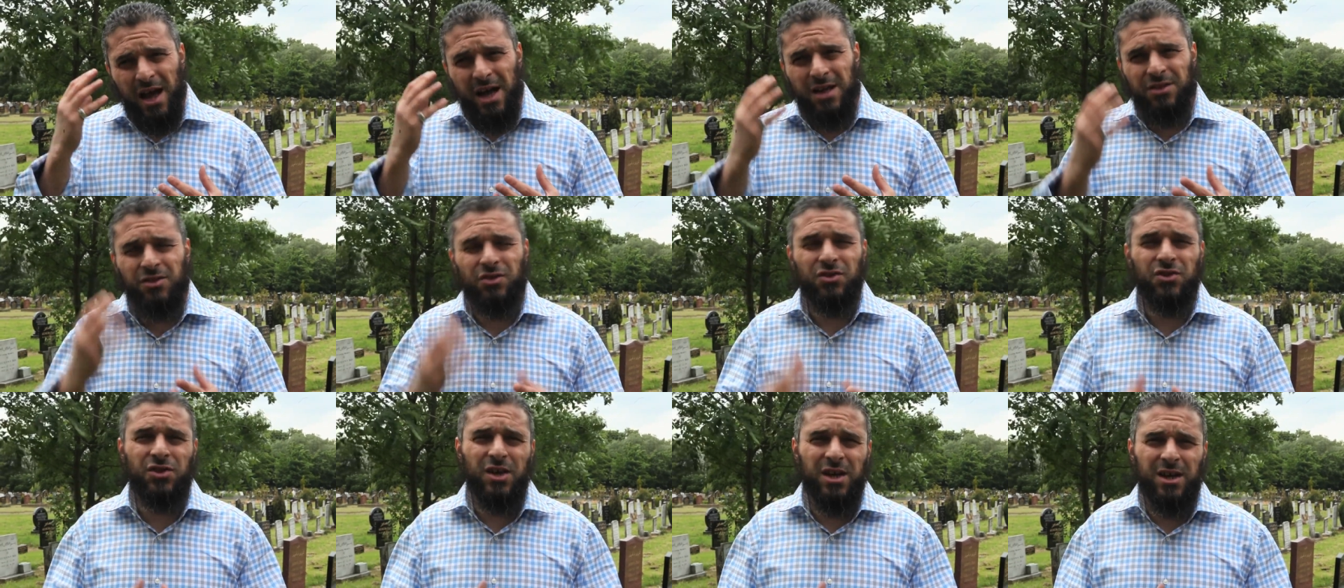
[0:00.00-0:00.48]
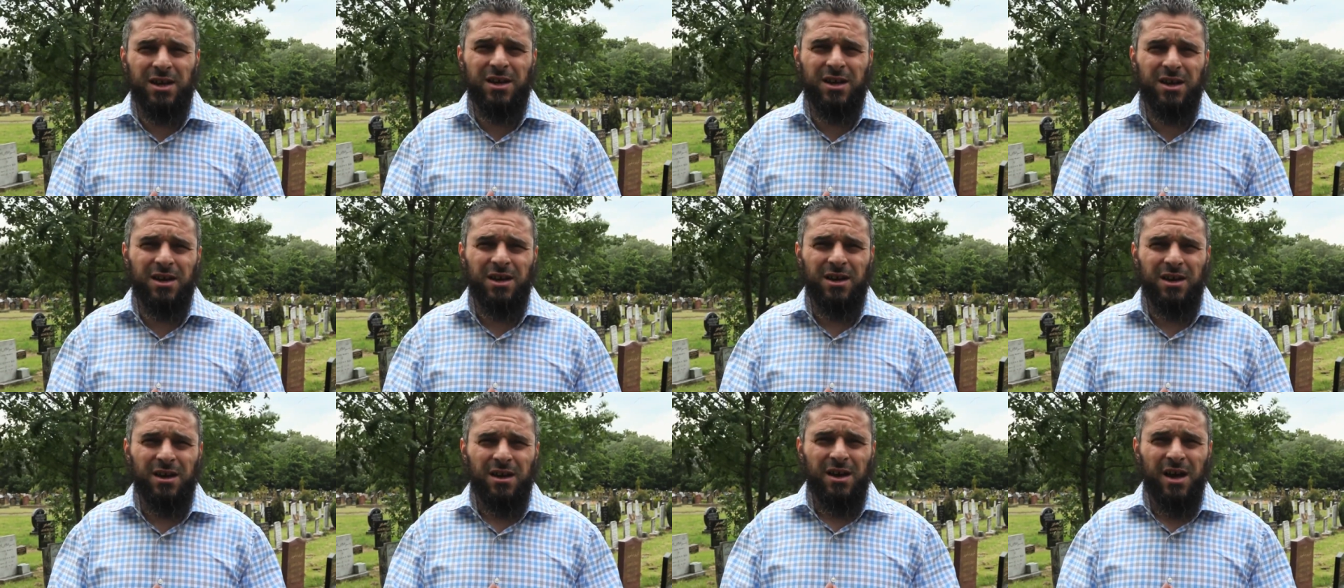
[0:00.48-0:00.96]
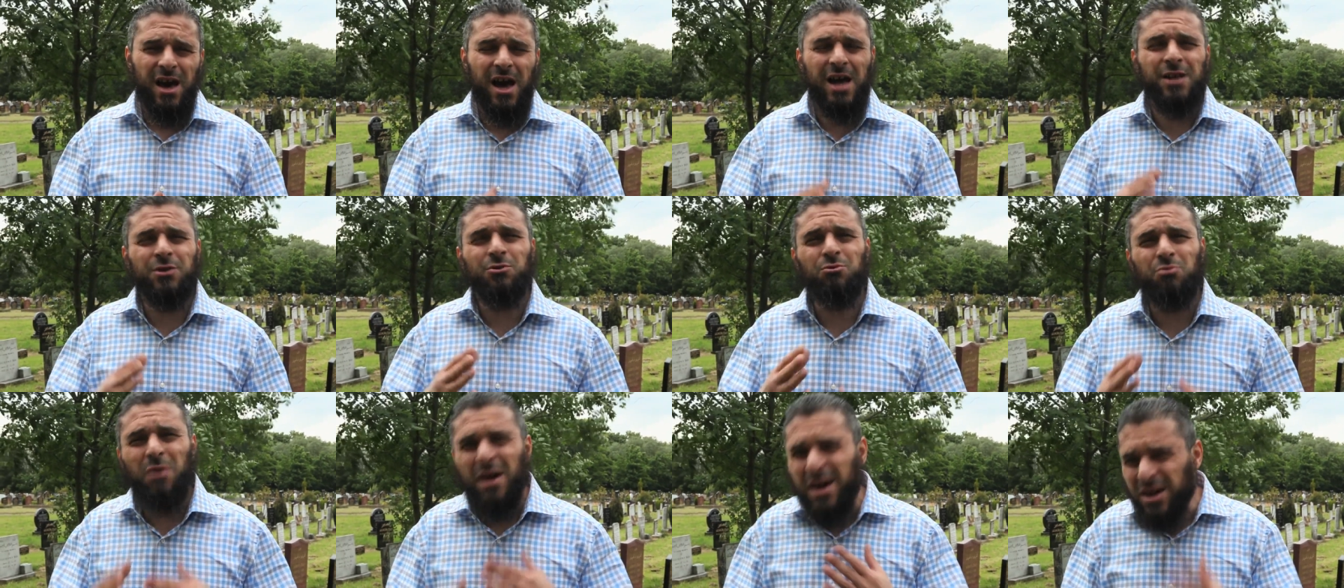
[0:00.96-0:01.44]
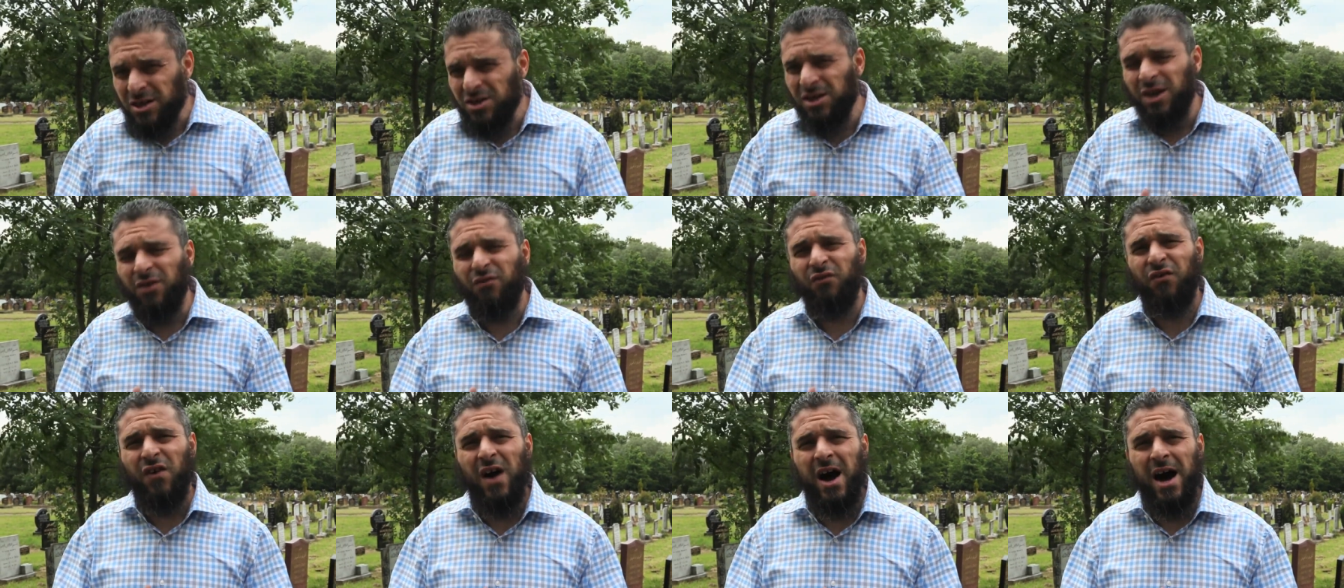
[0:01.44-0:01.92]
and think and
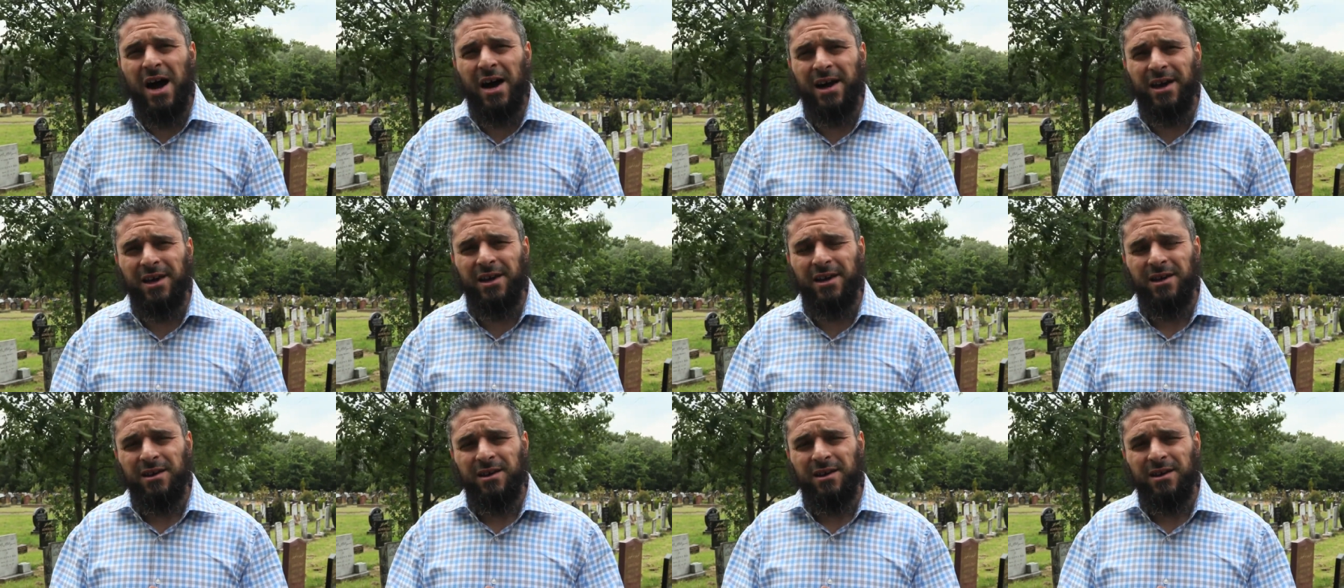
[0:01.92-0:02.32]
rectify